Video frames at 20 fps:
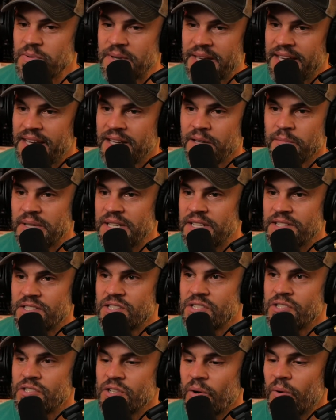You can, but it's
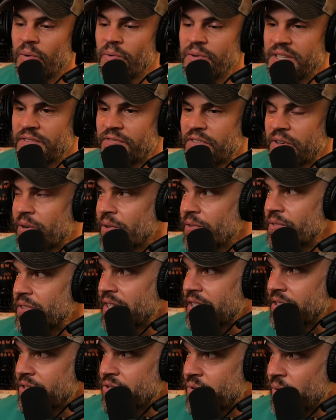so difficult
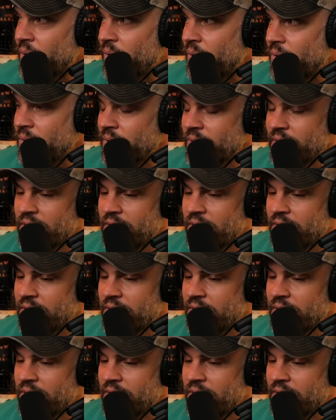to control.